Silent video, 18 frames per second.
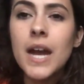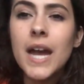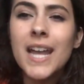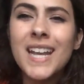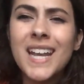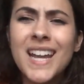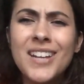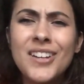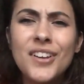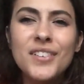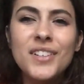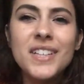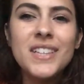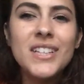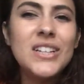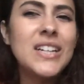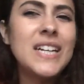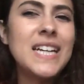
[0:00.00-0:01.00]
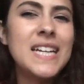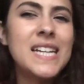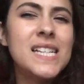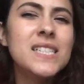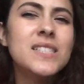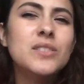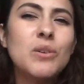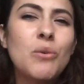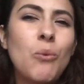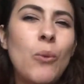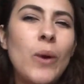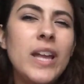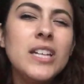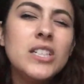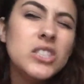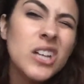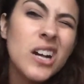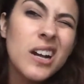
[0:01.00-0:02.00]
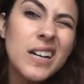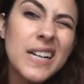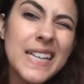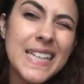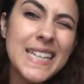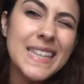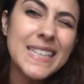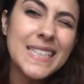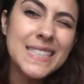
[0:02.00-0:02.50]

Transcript: And I know that there is white chocolate